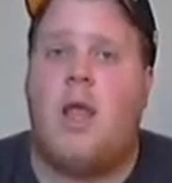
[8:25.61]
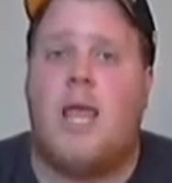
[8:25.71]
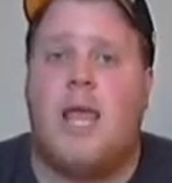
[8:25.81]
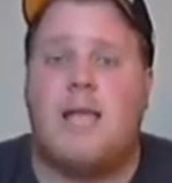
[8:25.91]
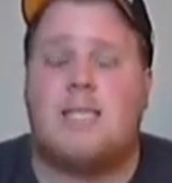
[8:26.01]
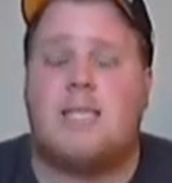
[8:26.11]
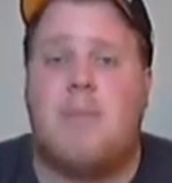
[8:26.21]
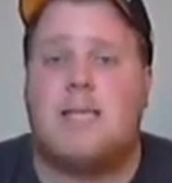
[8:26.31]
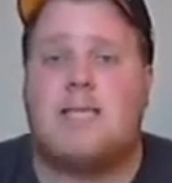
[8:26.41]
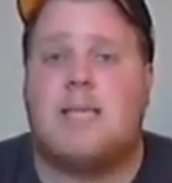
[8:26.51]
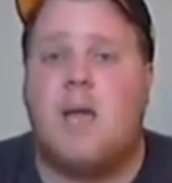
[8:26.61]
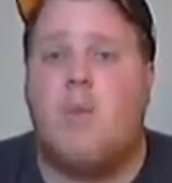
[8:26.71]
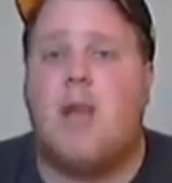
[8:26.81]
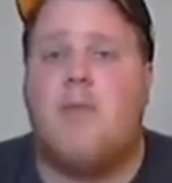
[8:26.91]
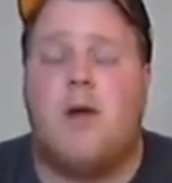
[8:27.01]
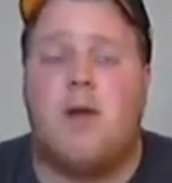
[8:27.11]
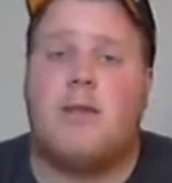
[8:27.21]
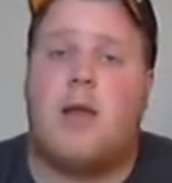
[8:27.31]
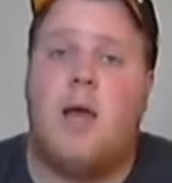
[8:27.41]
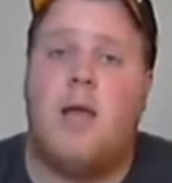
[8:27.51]
is the best lightweight of all
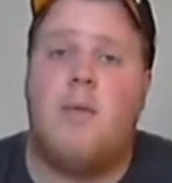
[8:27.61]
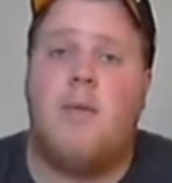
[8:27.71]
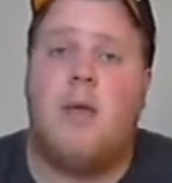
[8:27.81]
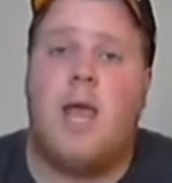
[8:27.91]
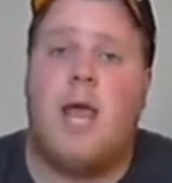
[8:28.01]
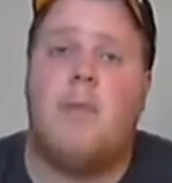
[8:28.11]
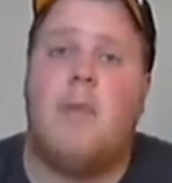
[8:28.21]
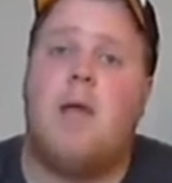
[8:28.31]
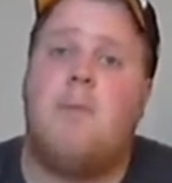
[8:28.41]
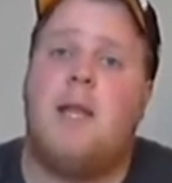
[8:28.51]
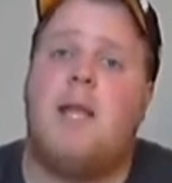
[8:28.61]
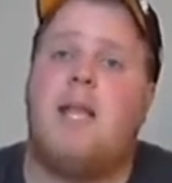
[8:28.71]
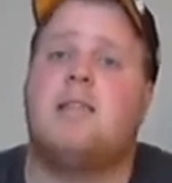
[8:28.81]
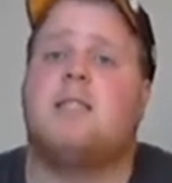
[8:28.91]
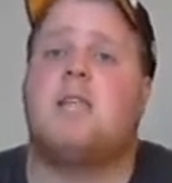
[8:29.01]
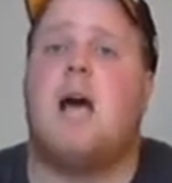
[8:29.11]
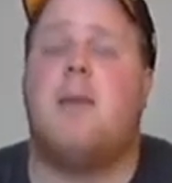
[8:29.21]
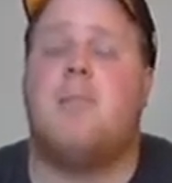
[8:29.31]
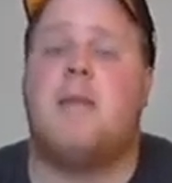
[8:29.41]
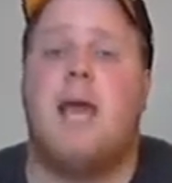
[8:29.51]
time. And in my opinion, he's a
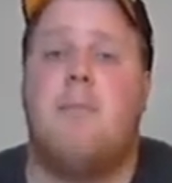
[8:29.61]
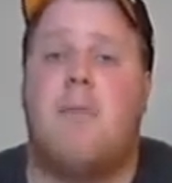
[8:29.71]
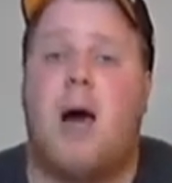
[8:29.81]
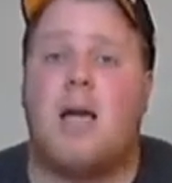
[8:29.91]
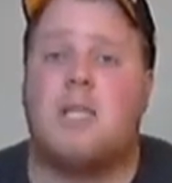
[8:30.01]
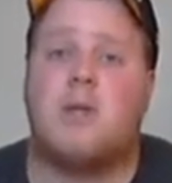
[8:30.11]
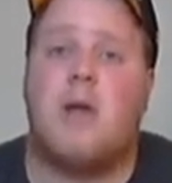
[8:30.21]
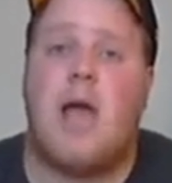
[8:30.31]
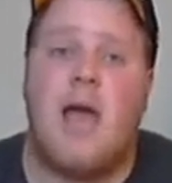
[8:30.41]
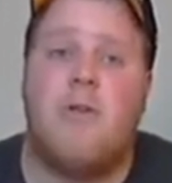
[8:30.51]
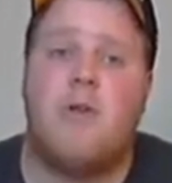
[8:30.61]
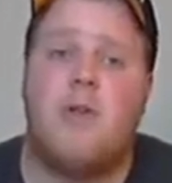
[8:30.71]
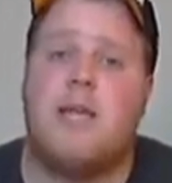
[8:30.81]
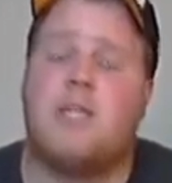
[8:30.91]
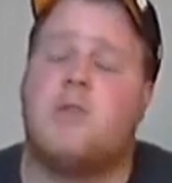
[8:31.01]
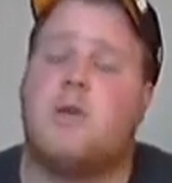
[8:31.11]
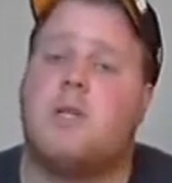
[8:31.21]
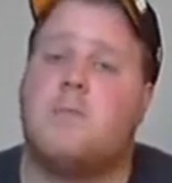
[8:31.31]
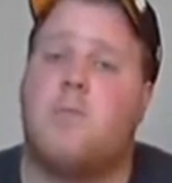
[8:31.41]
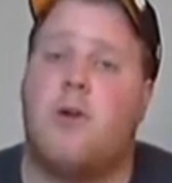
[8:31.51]
top 10 boxer ever in the history of the
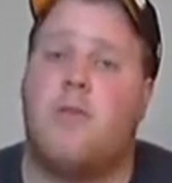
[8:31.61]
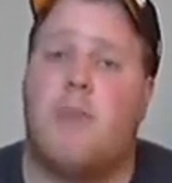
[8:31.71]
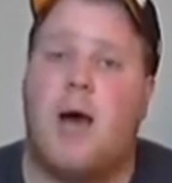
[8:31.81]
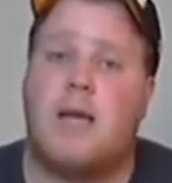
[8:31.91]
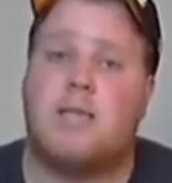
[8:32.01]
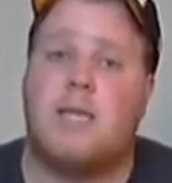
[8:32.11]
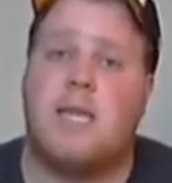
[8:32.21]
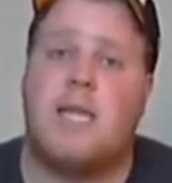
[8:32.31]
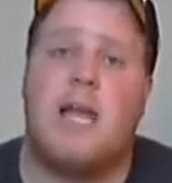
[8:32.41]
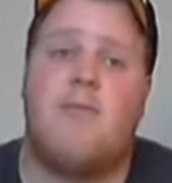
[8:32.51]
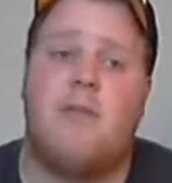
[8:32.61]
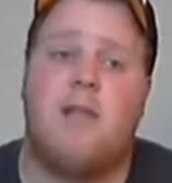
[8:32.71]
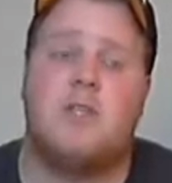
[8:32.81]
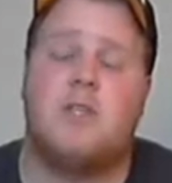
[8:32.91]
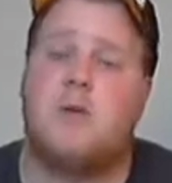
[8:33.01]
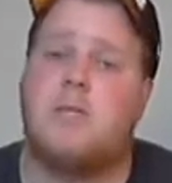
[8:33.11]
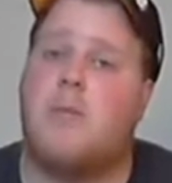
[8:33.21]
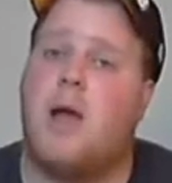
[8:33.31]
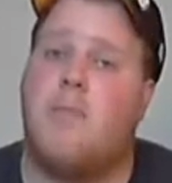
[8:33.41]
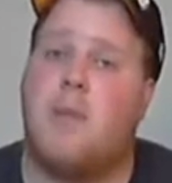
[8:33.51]
sport of boxing. He definitely deserves, in
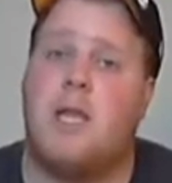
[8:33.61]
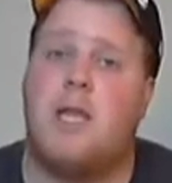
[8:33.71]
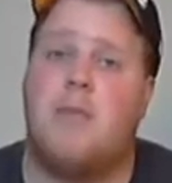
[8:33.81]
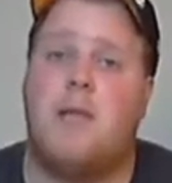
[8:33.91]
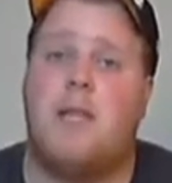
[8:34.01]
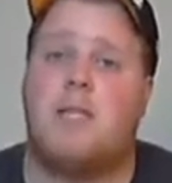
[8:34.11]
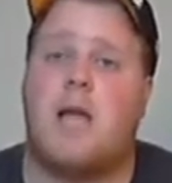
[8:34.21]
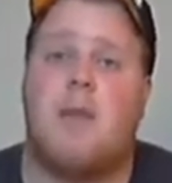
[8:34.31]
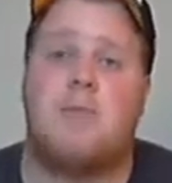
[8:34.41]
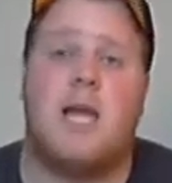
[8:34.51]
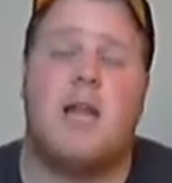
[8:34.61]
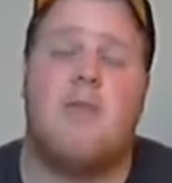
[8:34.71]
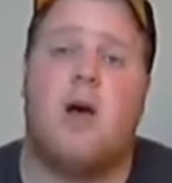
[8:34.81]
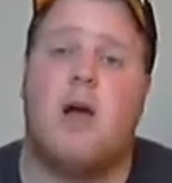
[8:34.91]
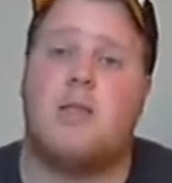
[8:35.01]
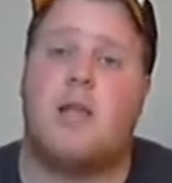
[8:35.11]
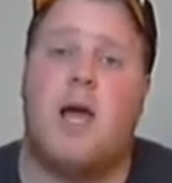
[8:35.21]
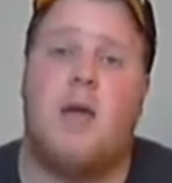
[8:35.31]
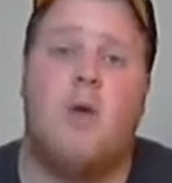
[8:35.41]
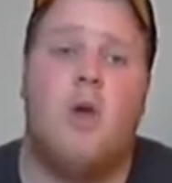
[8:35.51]
my opinion, to be in the top 10 of all
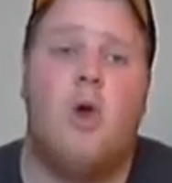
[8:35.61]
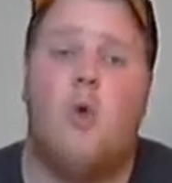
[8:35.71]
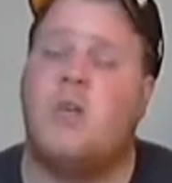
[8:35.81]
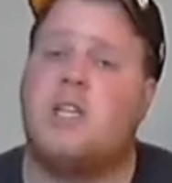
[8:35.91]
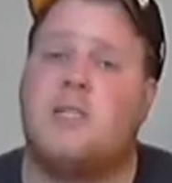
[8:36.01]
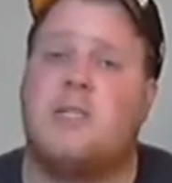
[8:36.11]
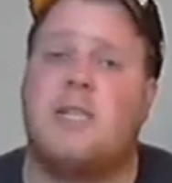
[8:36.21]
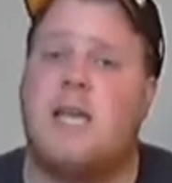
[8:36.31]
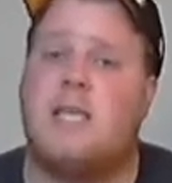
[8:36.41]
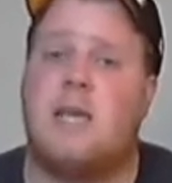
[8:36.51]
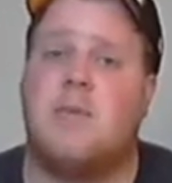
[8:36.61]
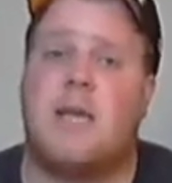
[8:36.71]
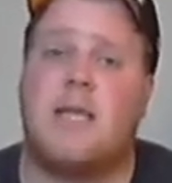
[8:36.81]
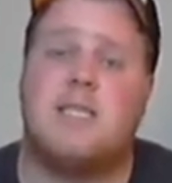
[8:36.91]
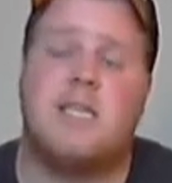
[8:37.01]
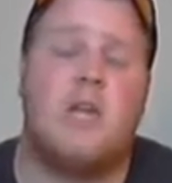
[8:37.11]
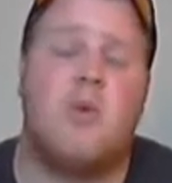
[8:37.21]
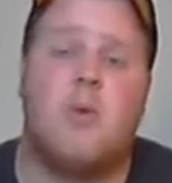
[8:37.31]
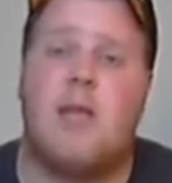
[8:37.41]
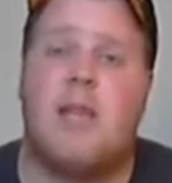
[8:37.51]
time, which is saying something
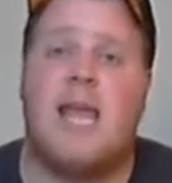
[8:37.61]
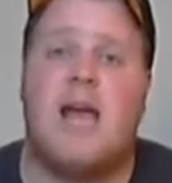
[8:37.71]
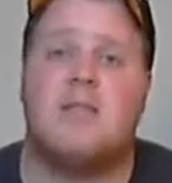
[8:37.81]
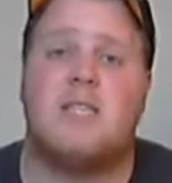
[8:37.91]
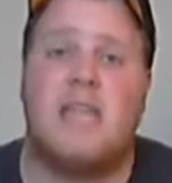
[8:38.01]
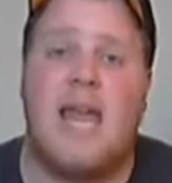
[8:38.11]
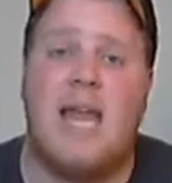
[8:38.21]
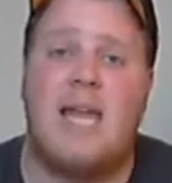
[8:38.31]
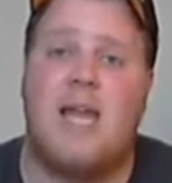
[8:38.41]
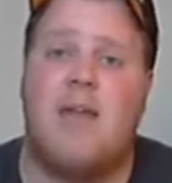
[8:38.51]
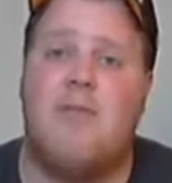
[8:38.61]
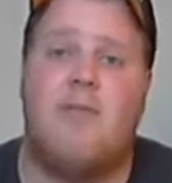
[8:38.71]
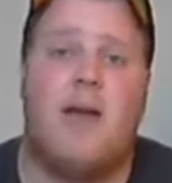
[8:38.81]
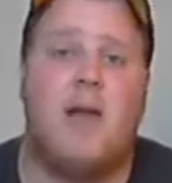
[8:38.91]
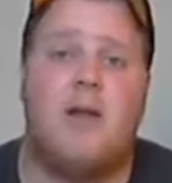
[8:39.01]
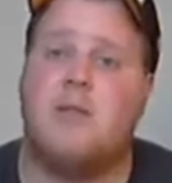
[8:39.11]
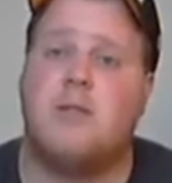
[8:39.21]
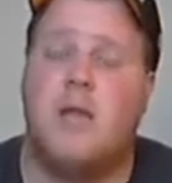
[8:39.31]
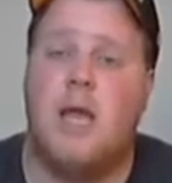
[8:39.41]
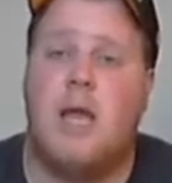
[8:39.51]
considering the outstanding fighters
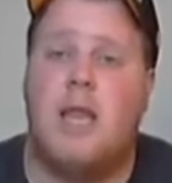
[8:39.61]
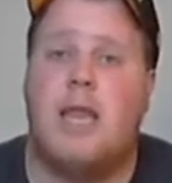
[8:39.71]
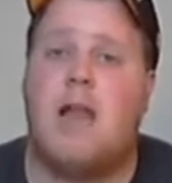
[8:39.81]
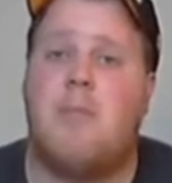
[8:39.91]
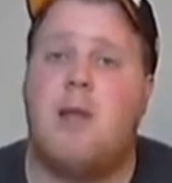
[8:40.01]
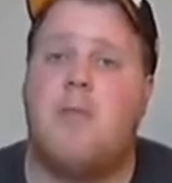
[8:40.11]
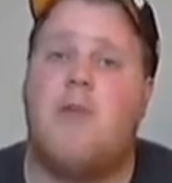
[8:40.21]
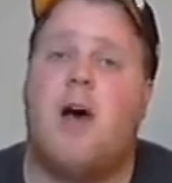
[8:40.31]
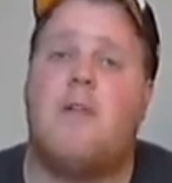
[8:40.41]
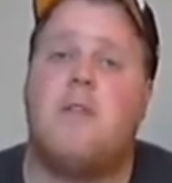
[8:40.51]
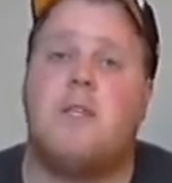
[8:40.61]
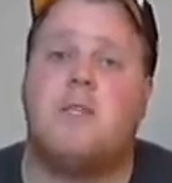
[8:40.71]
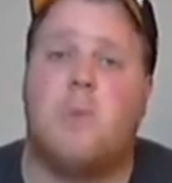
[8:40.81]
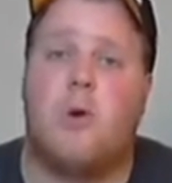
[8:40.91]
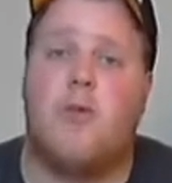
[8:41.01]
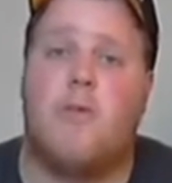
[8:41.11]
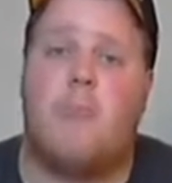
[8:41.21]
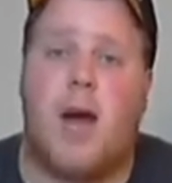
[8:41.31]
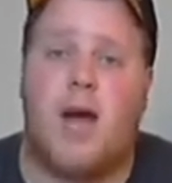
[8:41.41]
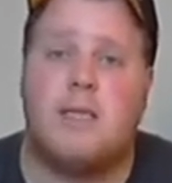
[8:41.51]
that have been involved in the sport of
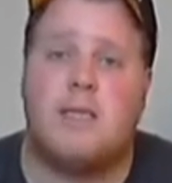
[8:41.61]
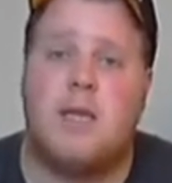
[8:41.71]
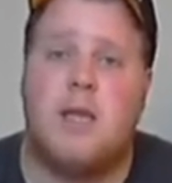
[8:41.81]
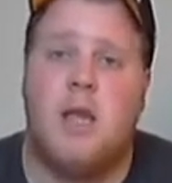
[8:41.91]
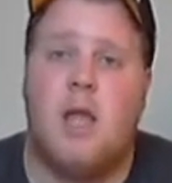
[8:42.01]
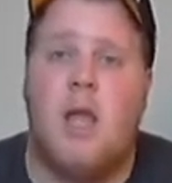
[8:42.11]
boxing.